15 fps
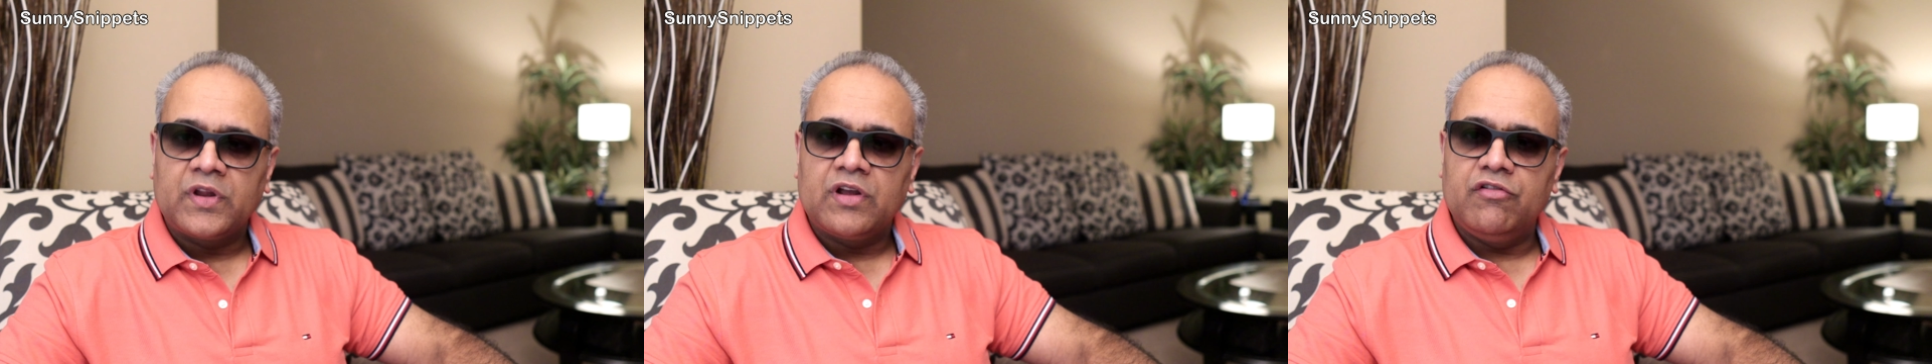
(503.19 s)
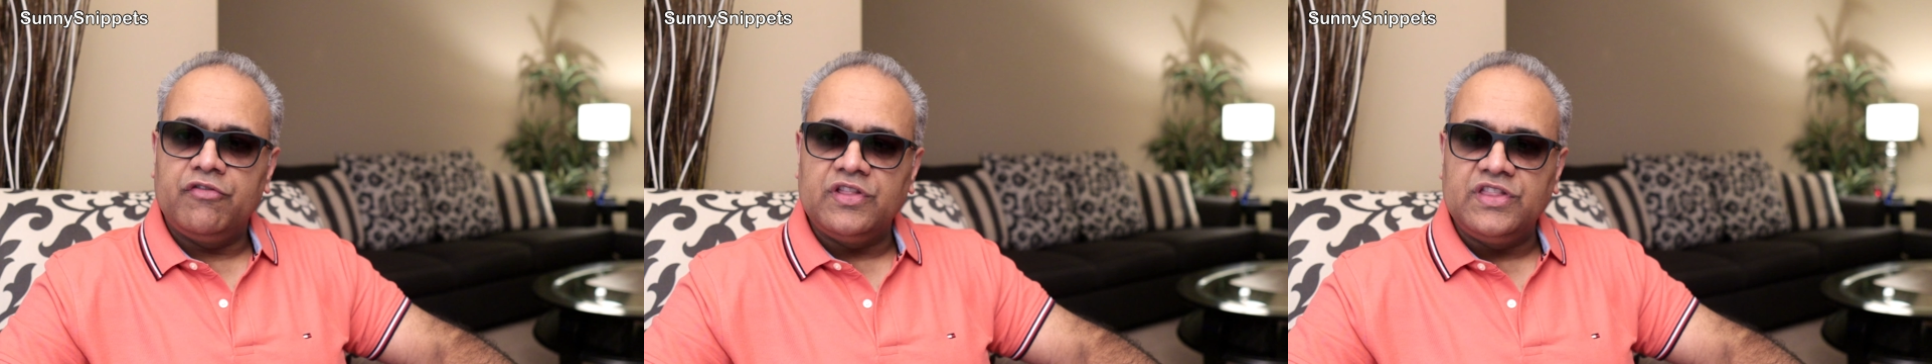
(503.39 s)

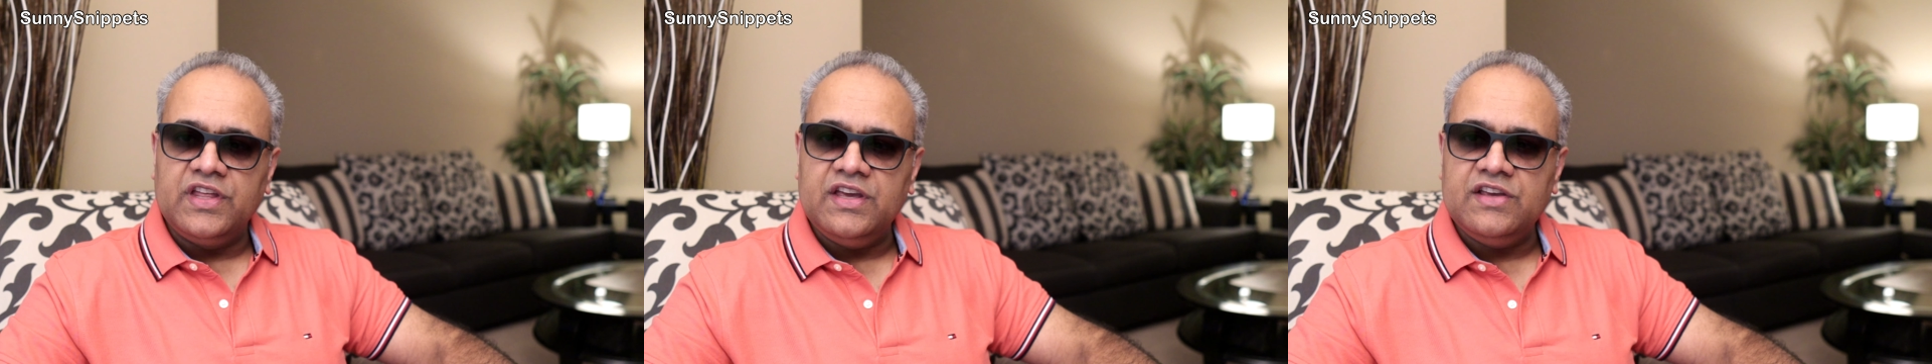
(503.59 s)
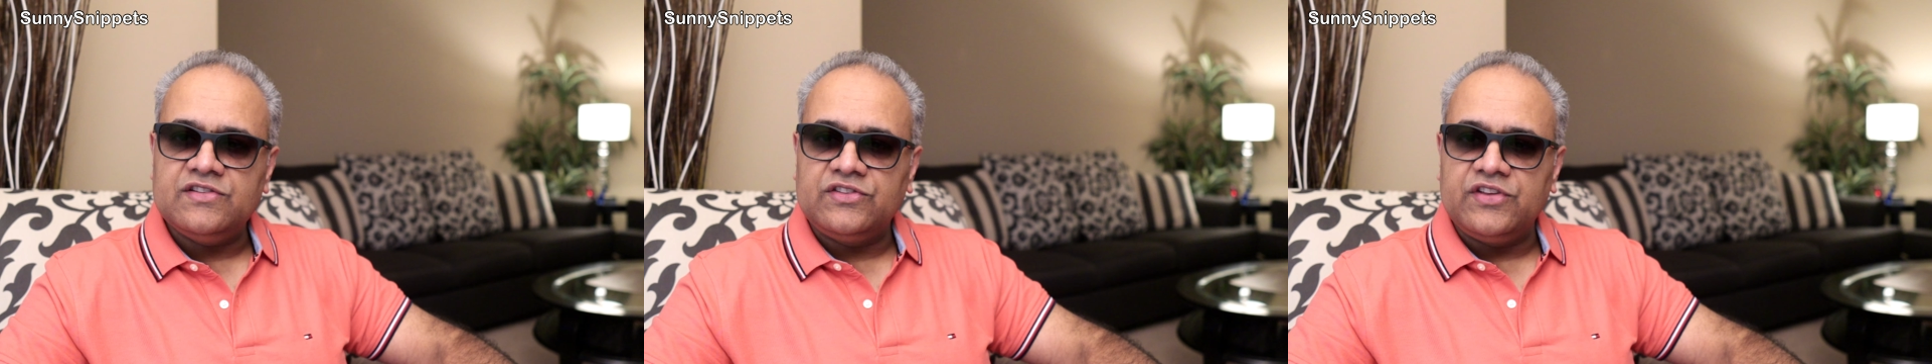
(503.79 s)
With
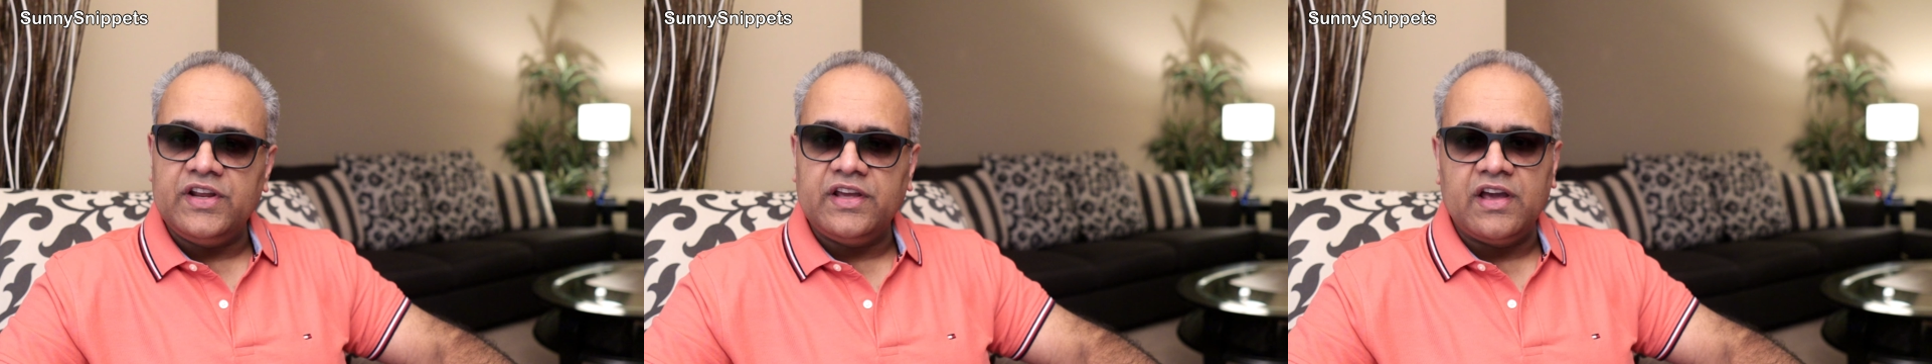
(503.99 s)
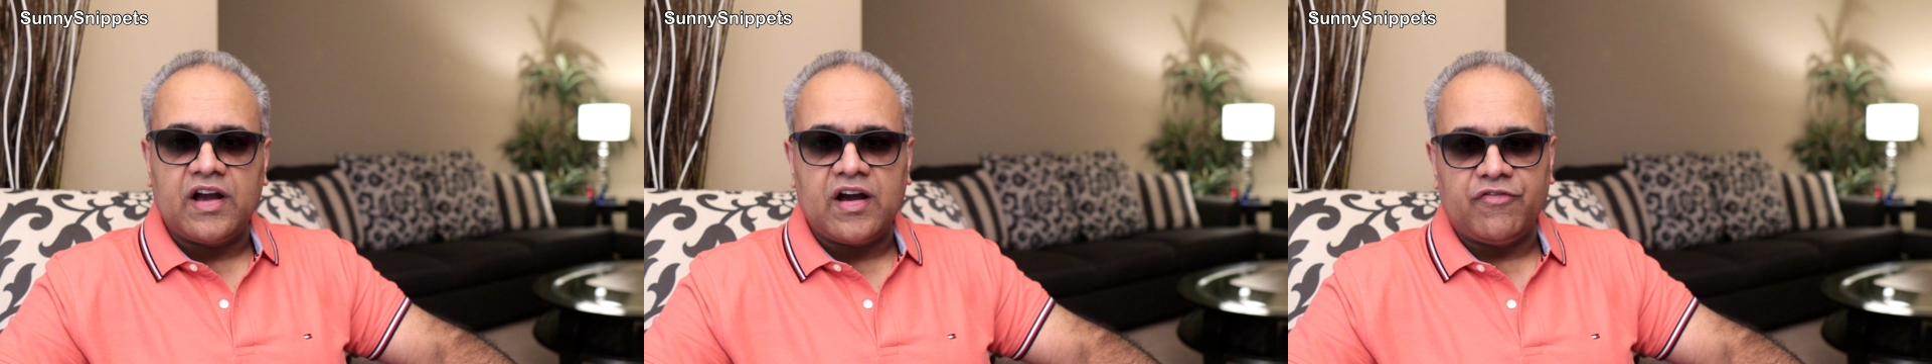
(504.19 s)
these three
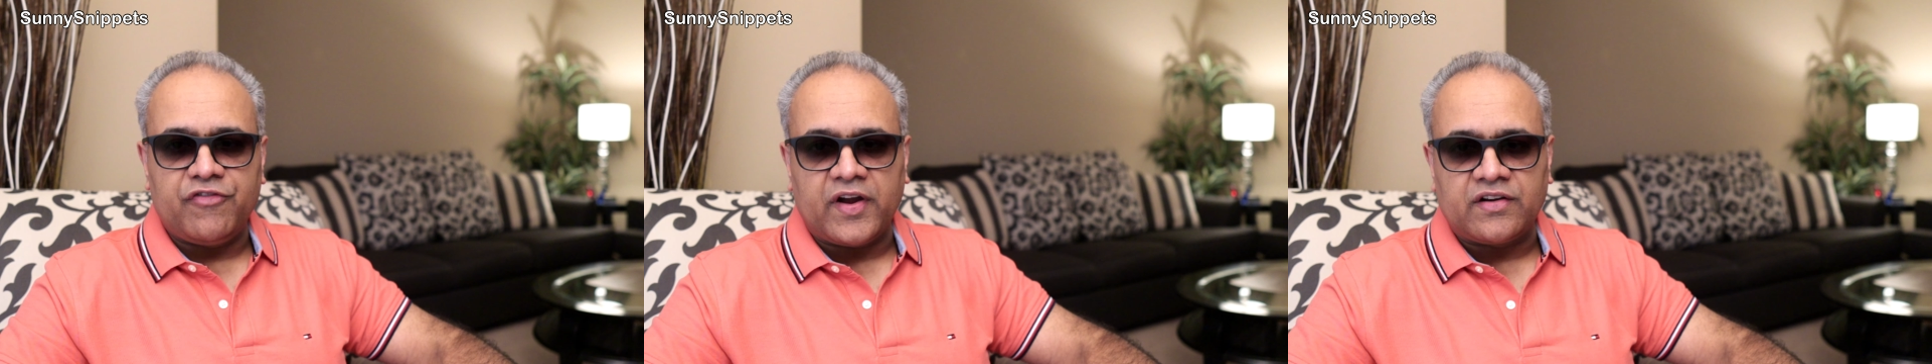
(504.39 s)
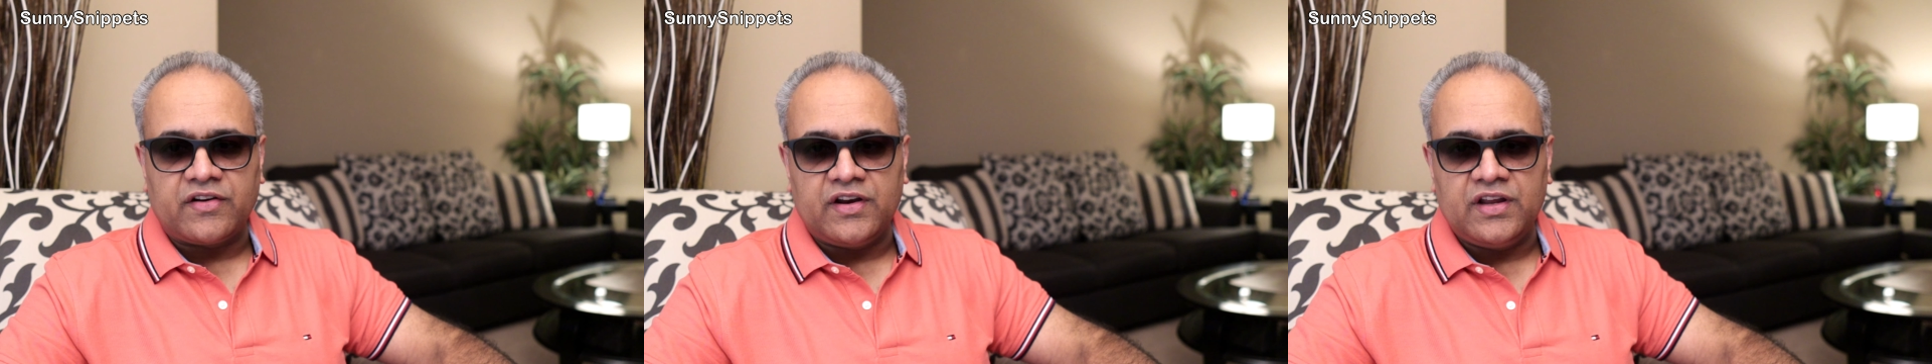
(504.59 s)

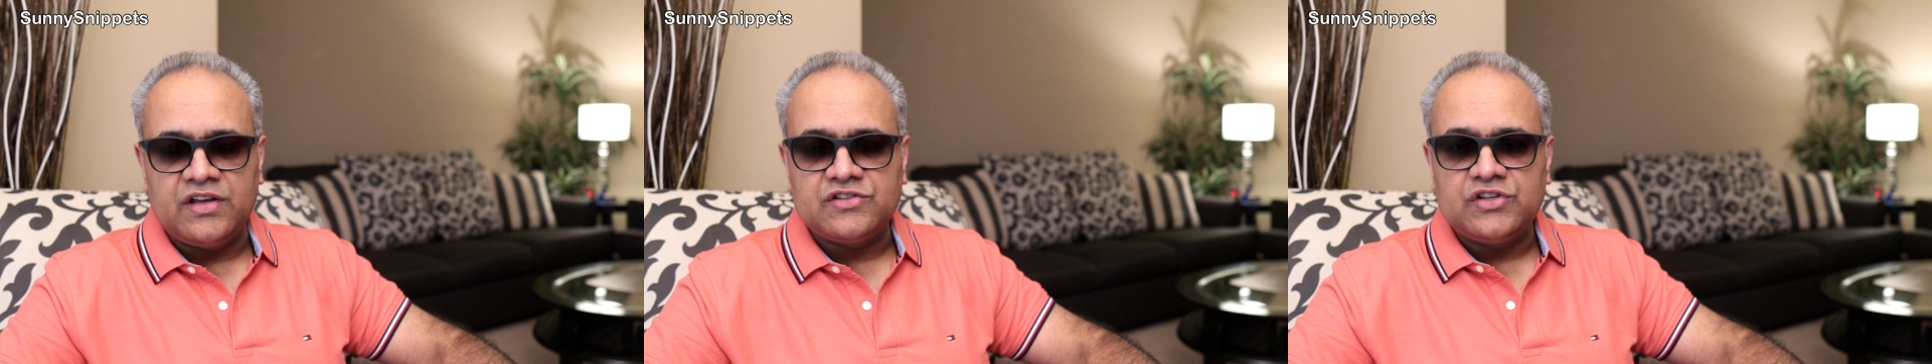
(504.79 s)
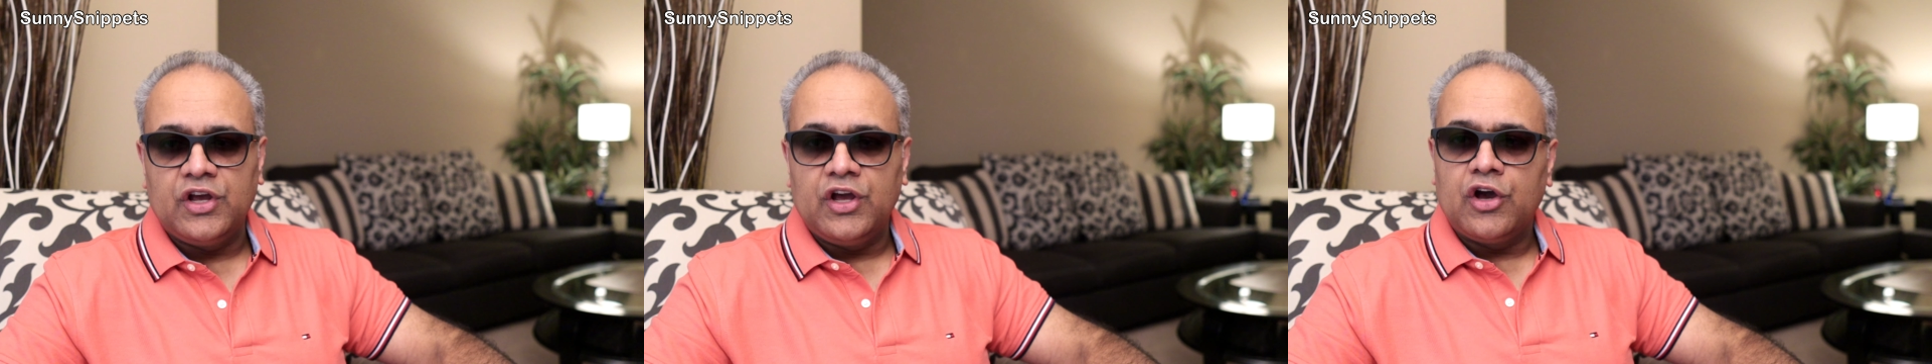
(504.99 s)
gigafactories